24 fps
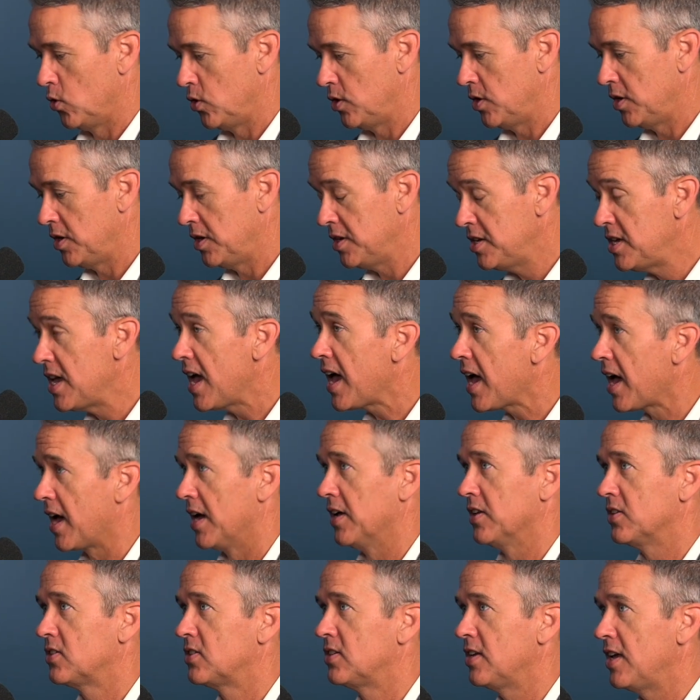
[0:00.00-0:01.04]

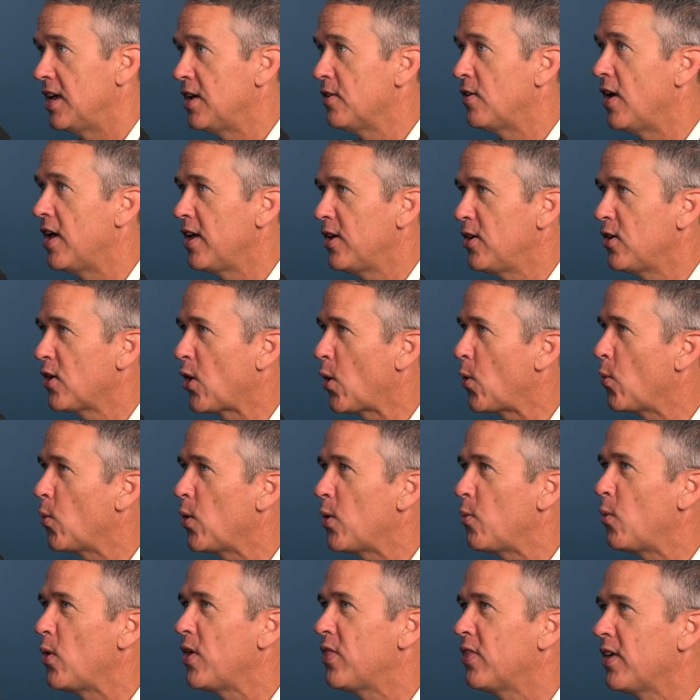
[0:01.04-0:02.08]
Yes.
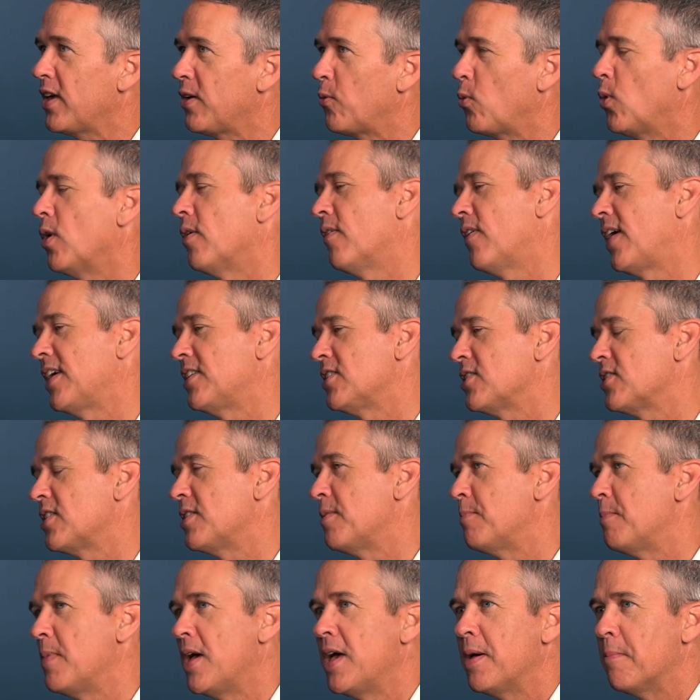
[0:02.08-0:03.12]
We think, well,
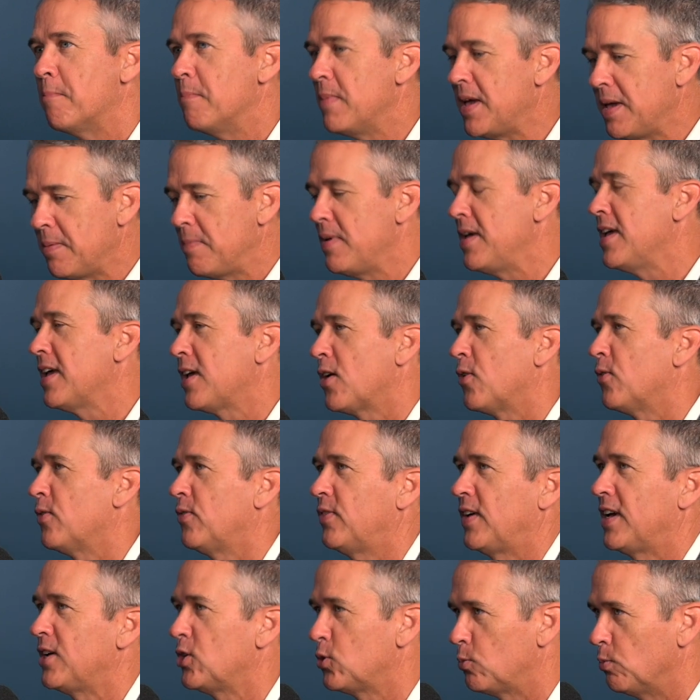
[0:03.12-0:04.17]
me being on
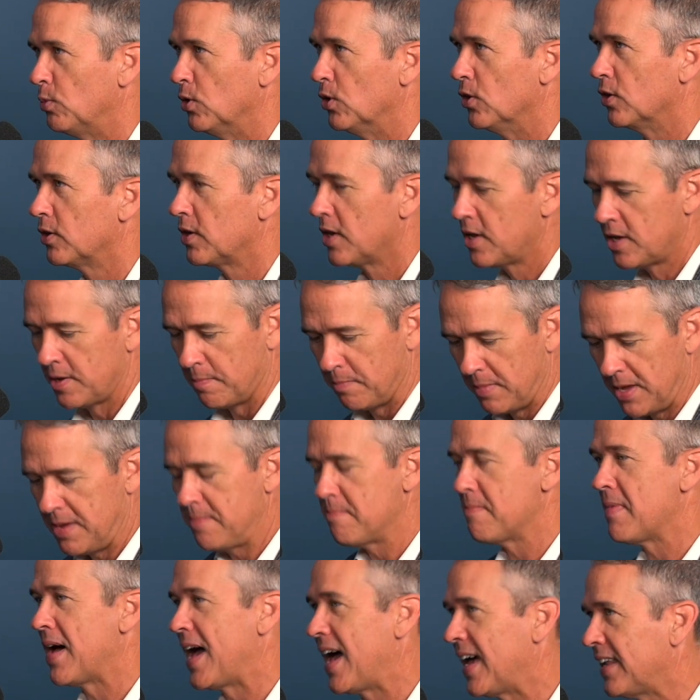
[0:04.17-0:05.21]
Facebook, me
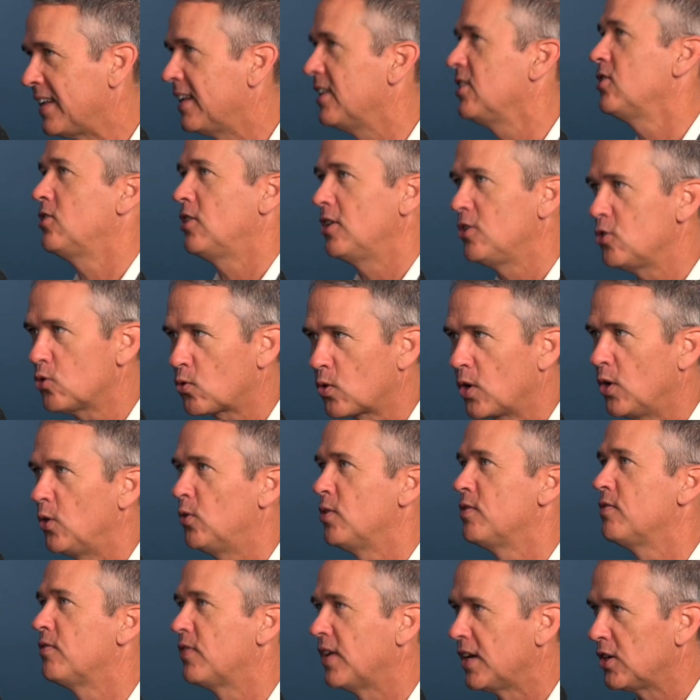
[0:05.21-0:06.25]
mindlessly
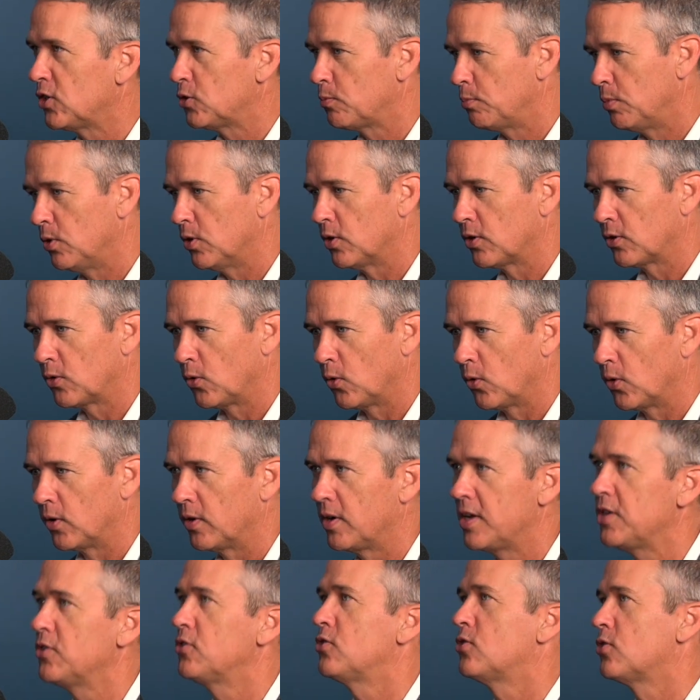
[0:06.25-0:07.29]
scrolling Facebook or
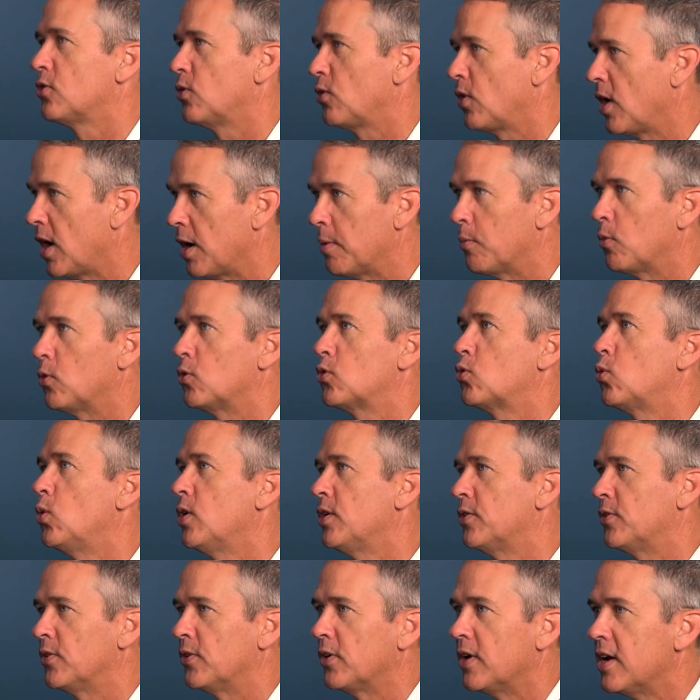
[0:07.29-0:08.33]
Instagram or Twitter